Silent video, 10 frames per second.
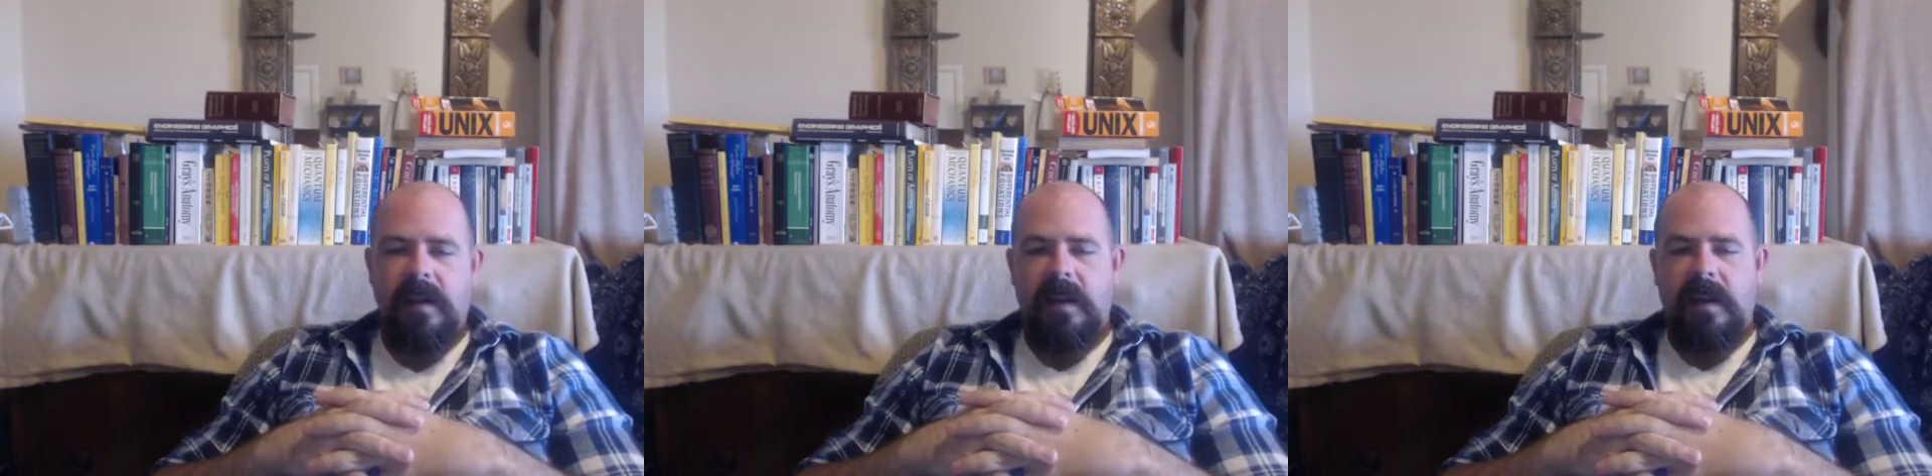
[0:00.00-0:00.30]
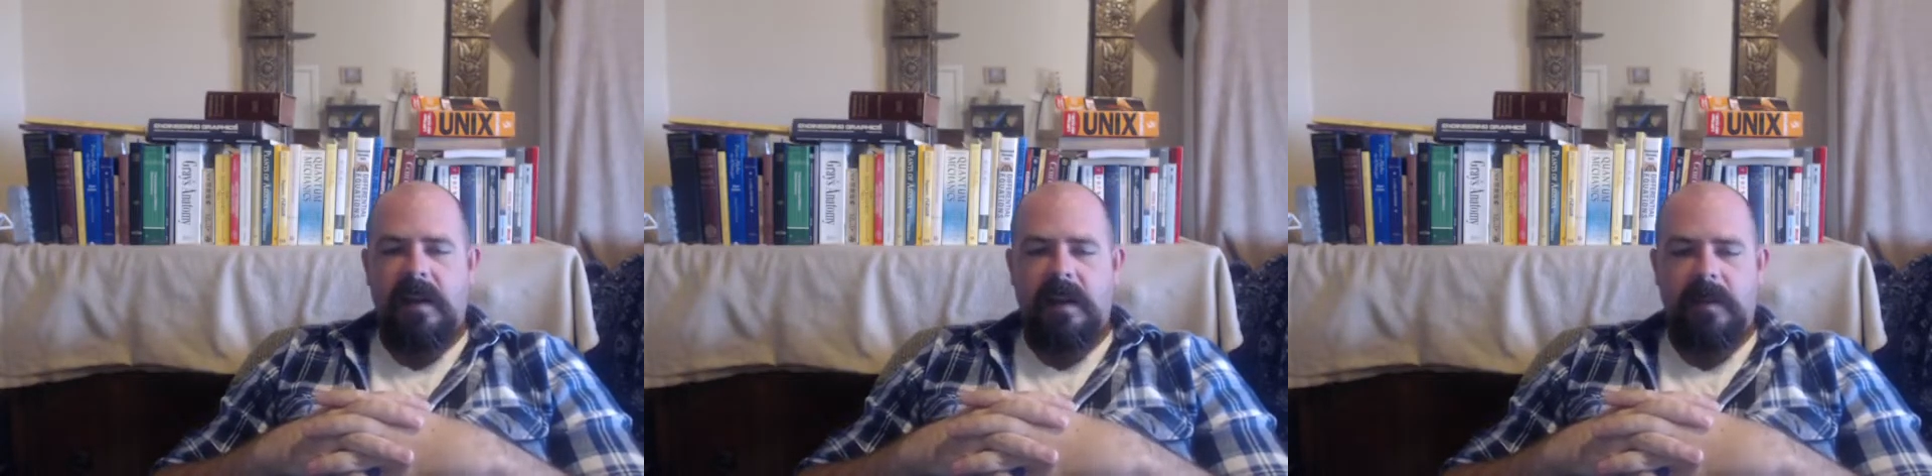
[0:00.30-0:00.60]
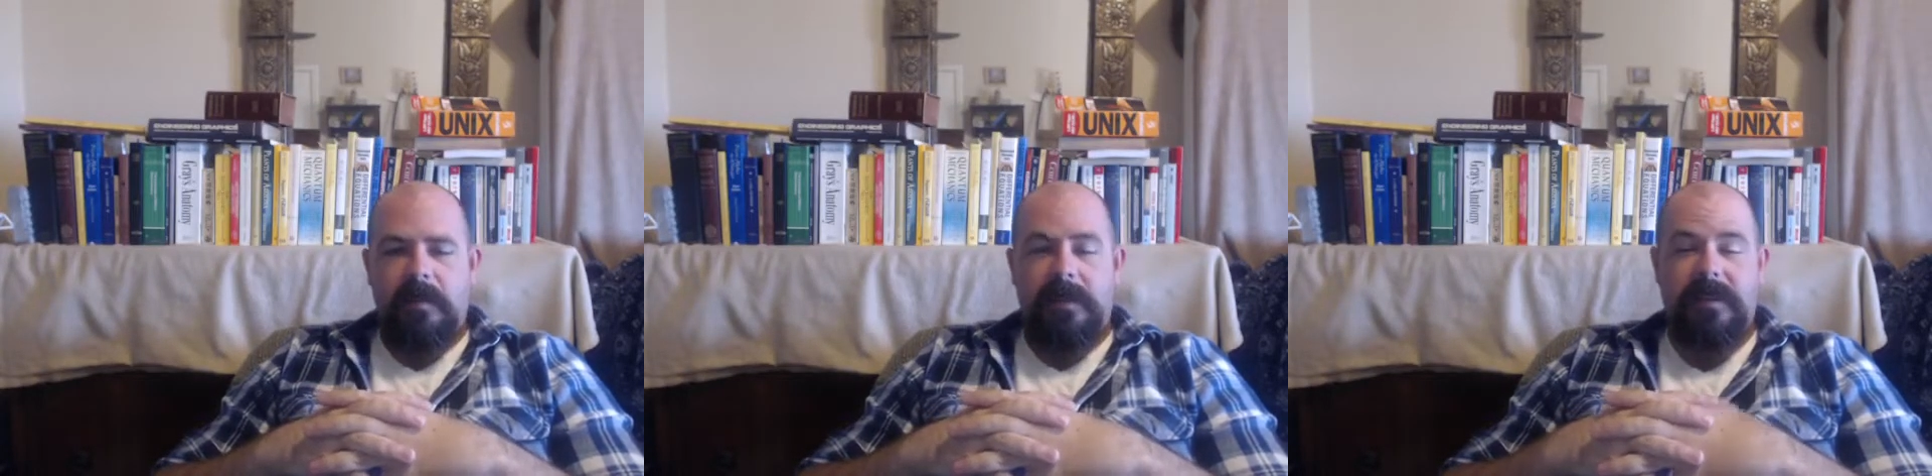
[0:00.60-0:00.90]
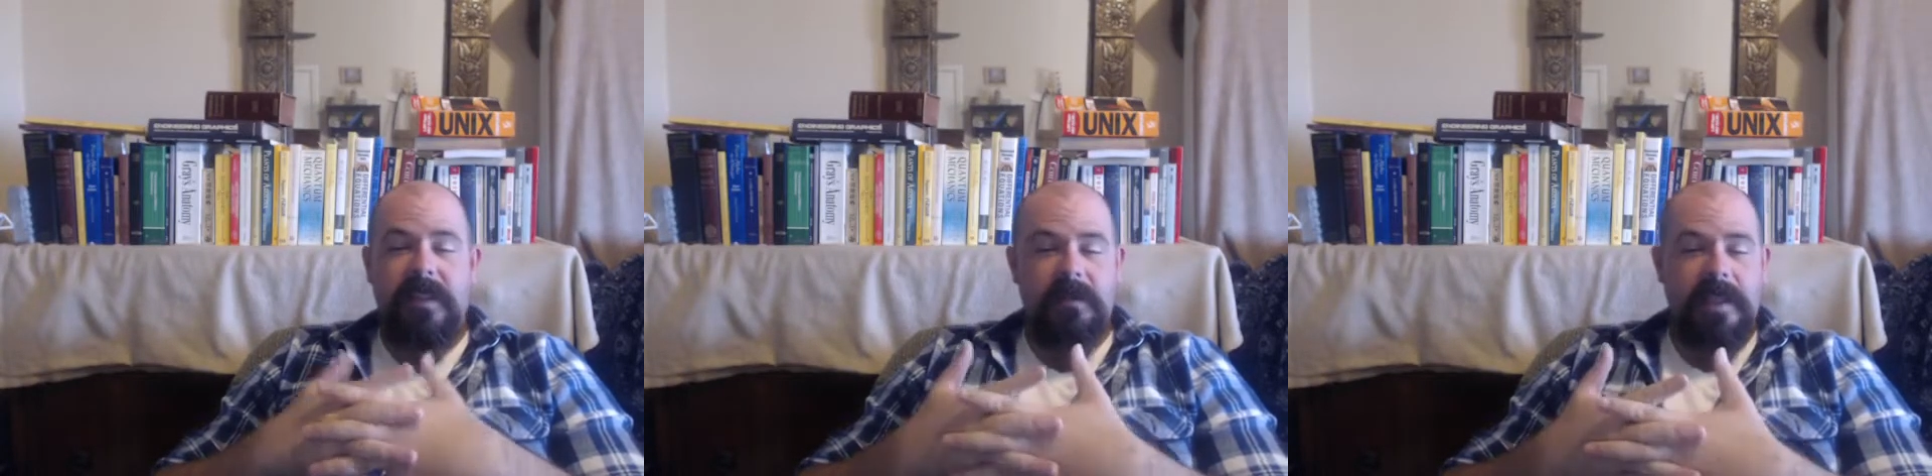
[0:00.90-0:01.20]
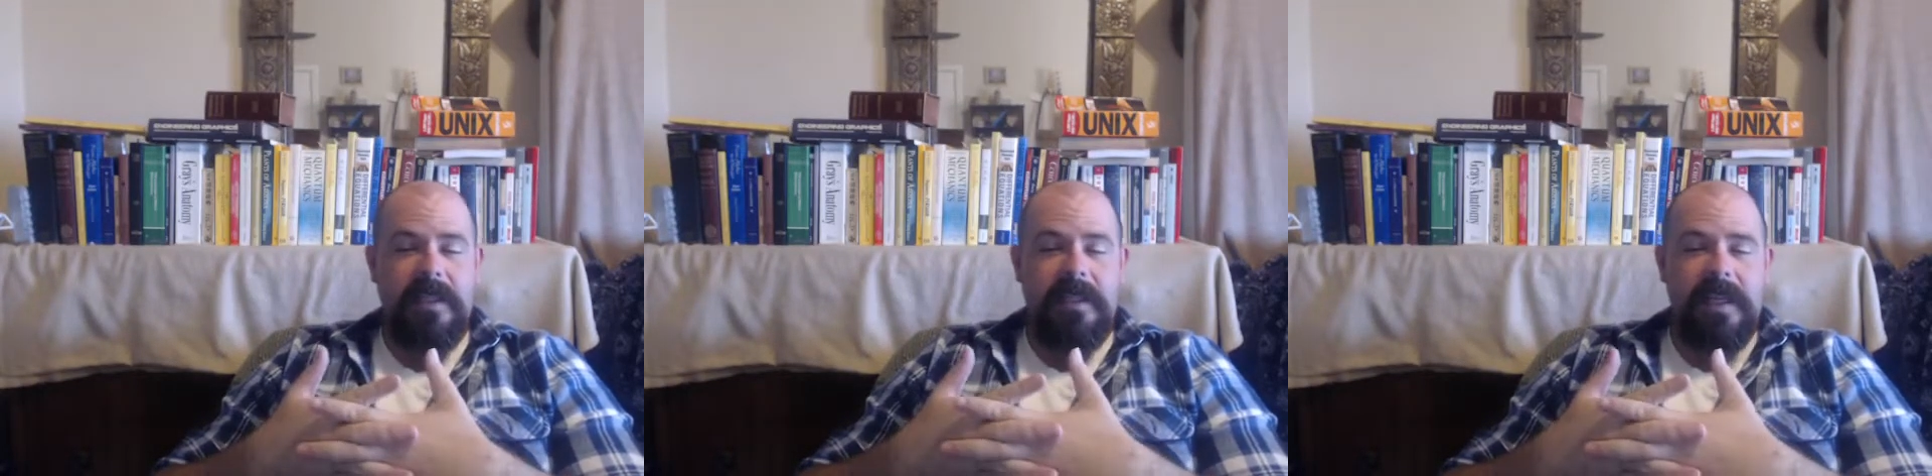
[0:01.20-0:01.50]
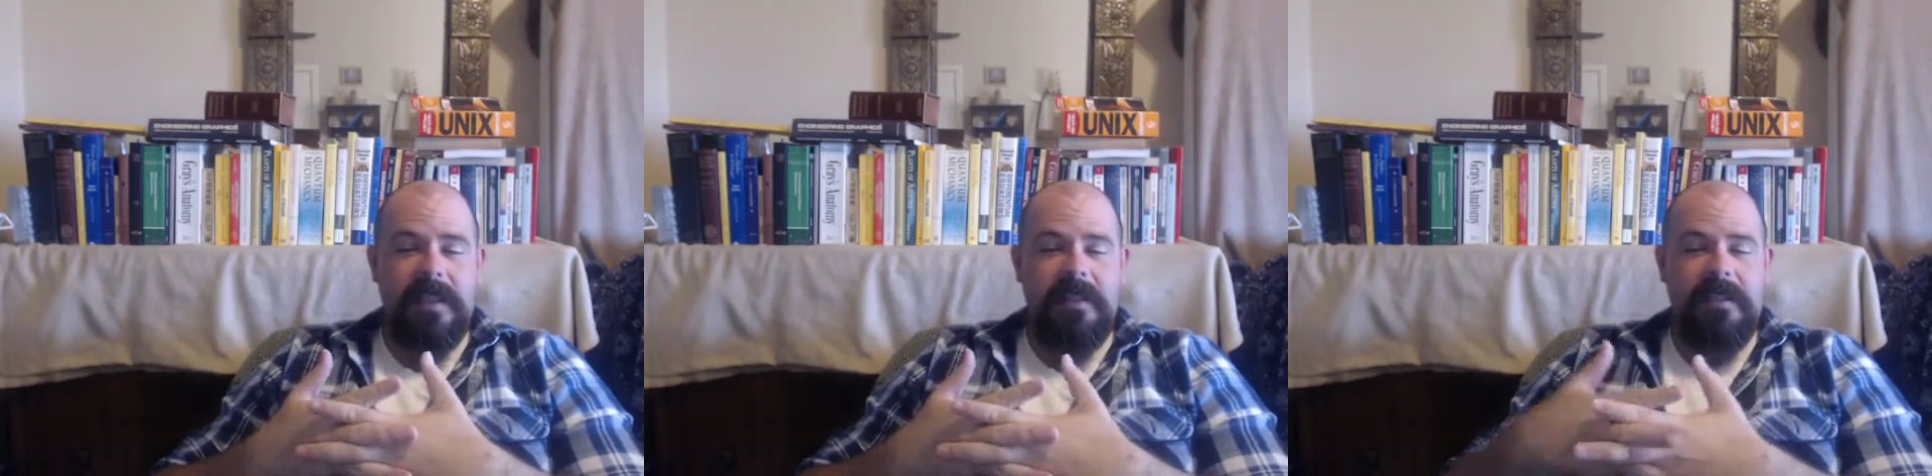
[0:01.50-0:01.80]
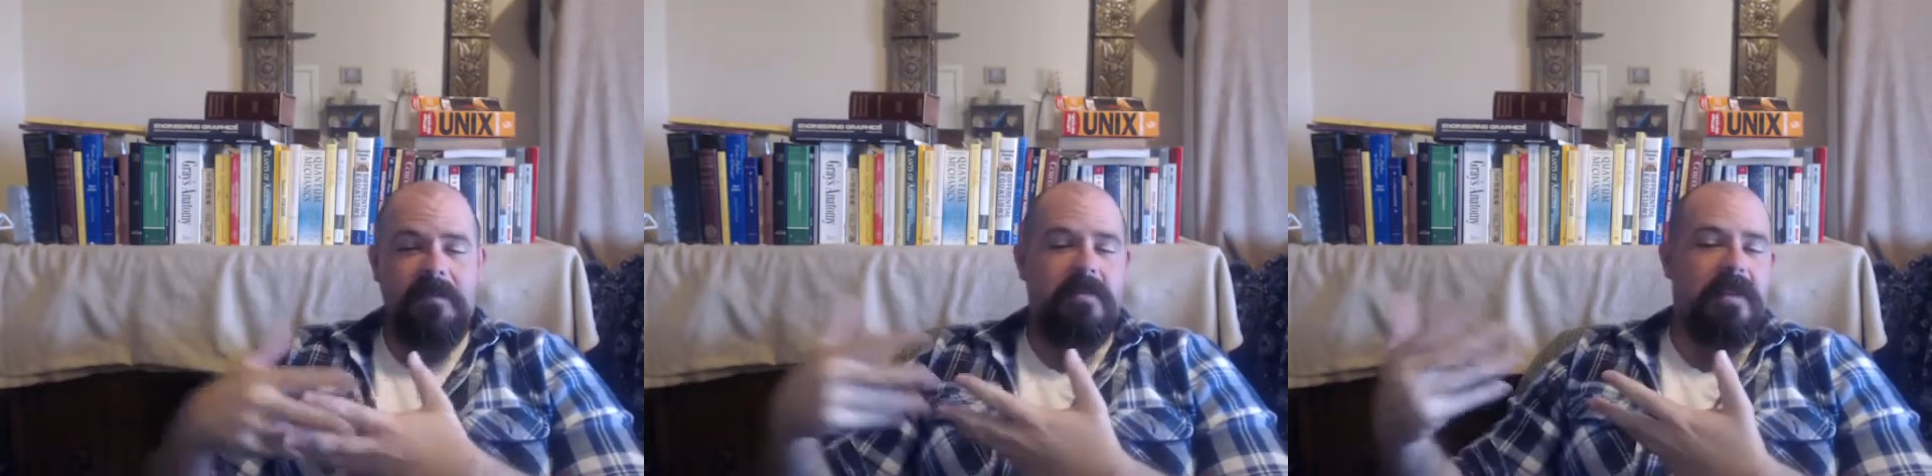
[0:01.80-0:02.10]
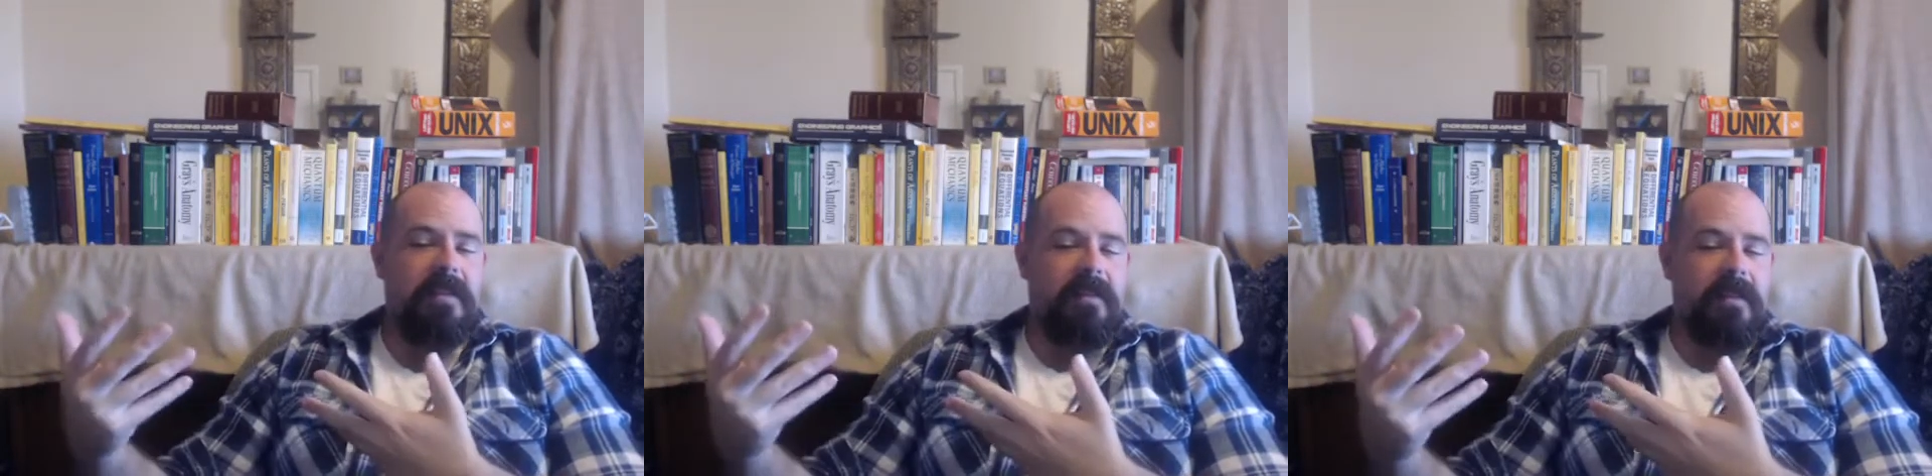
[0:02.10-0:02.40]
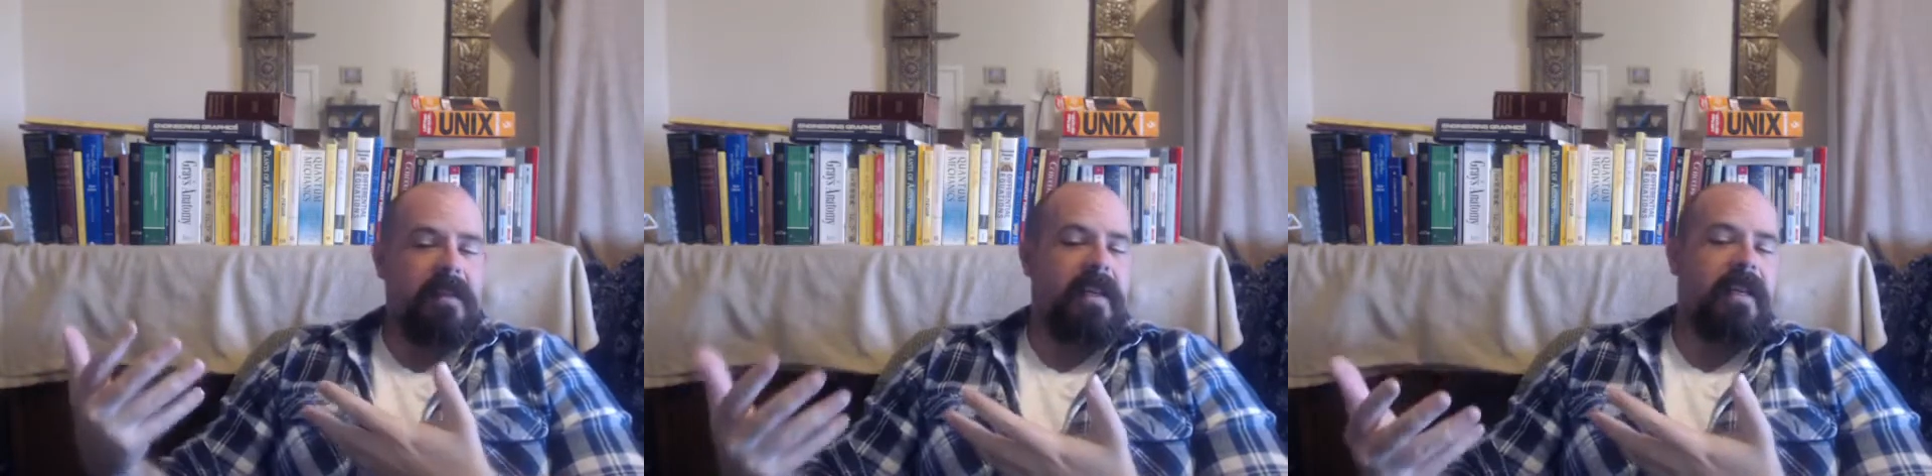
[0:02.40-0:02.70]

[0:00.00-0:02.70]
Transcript: I believe that's attested, but again,